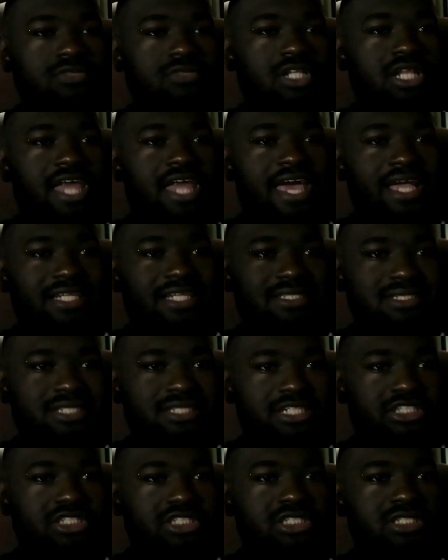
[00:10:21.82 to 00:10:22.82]
leg
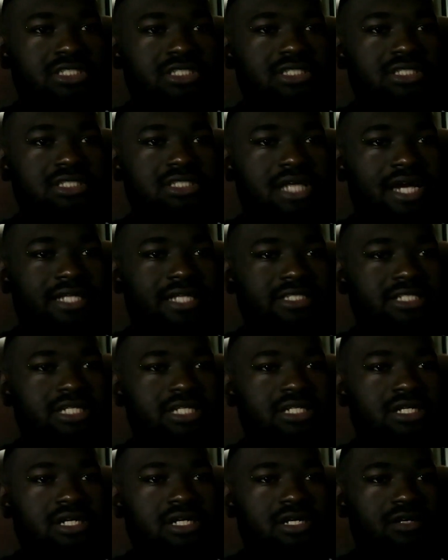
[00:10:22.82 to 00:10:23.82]
extensions. I
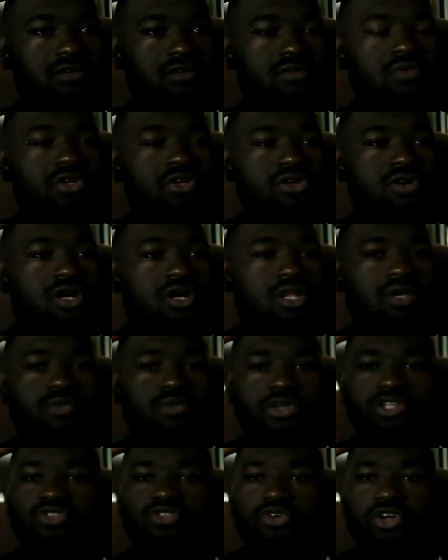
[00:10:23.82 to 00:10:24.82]
did, uh, what do you call it
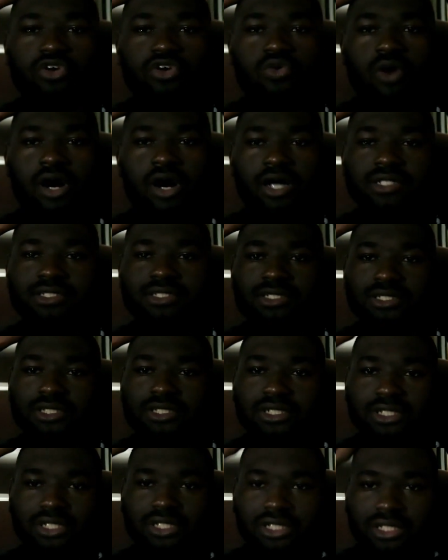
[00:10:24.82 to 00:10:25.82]
when you're doing your quads?
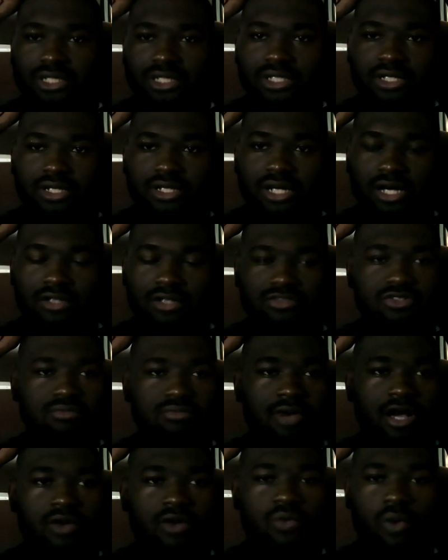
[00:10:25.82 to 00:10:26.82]
I was doing
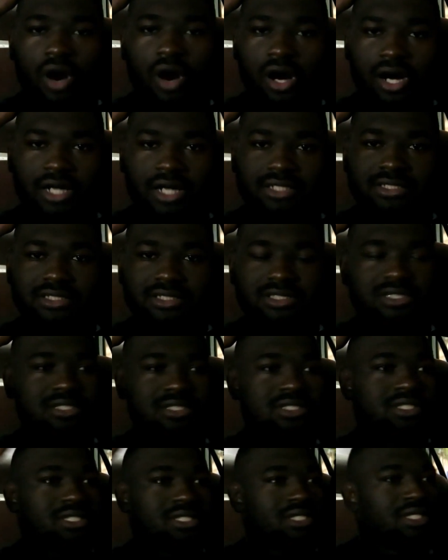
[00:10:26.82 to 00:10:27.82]
my quads.
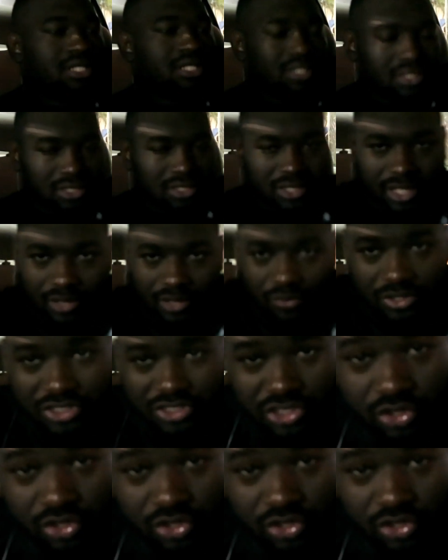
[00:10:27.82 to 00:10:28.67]
It was